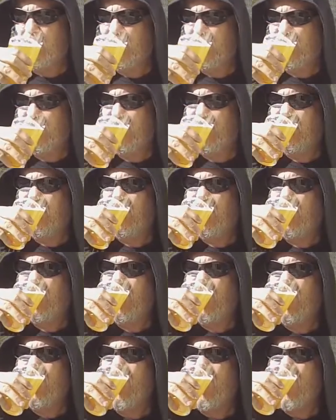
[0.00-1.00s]

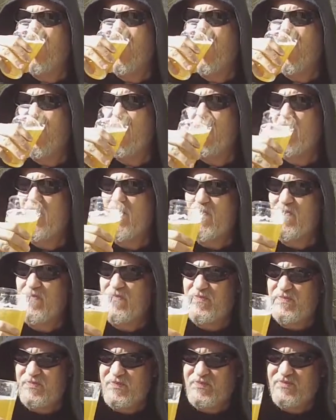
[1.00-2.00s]

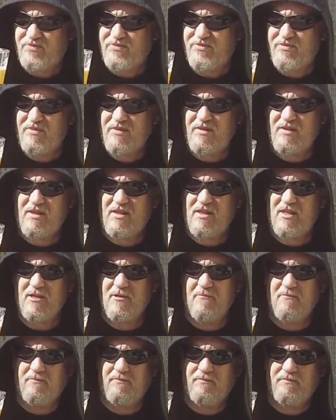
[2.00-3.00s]

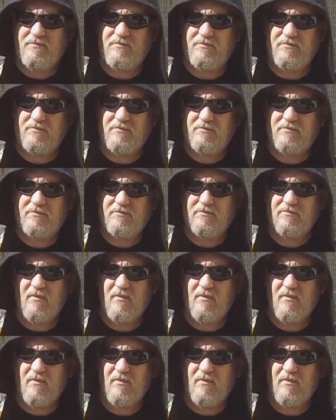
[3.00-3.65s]
Nobody speaks.